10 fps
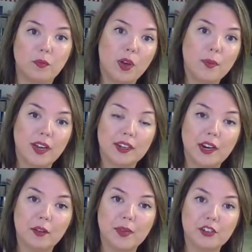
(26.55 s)
way back in
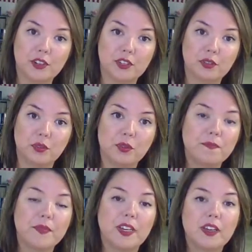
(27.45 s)
elementary school.
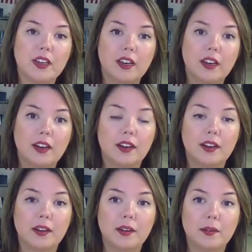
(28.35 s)

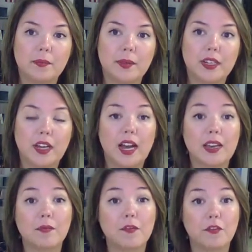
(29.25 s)

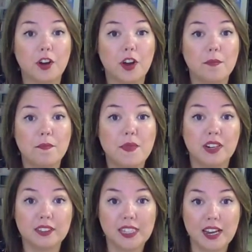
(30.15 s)
I am from
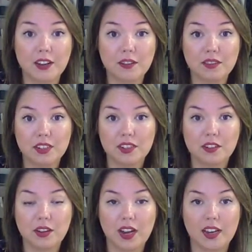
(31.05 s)
Middletown,
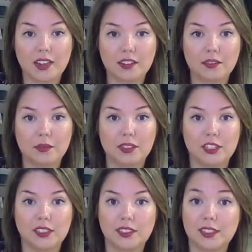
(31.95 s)
Ohio,
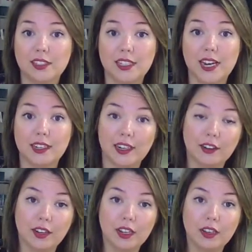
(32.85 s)
which is Cincinnati
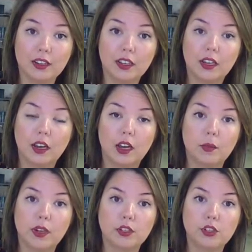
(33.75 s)
area. I
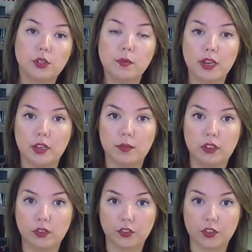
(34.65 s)
went to
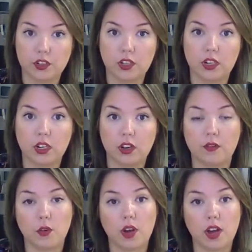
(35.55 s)
Miami University
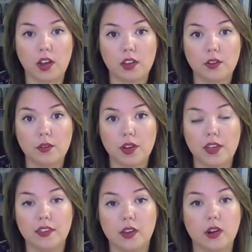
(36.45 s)
of Ohio,
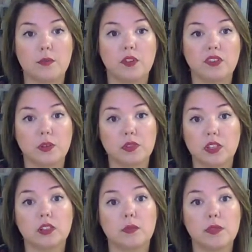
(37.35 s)
and then I moved up to
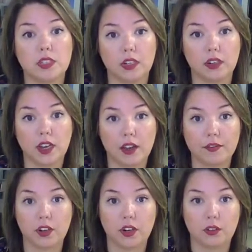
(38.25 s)
the Columbus area
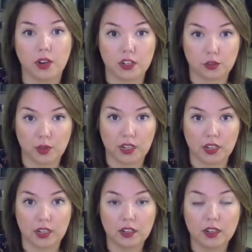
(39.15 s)
after I
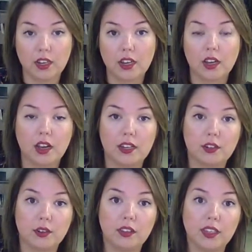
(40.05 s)
graduated. I
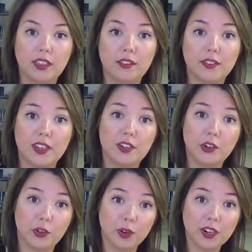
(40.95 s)
currently live in
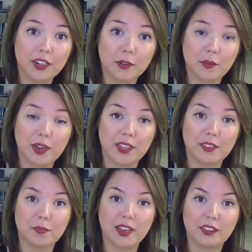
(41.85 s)
Newark
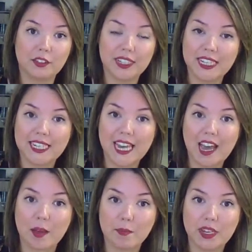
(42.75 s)
with my little kitty
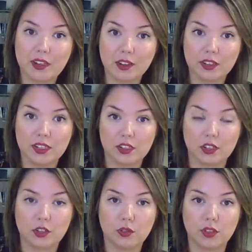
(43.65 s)
cat, Peter. He's a
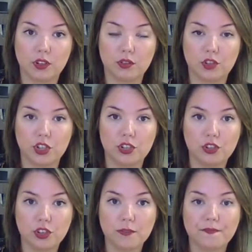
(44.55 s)
cute little
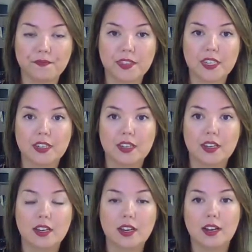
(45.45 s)
ginger.
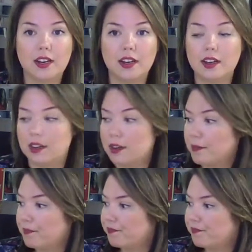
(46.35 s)
A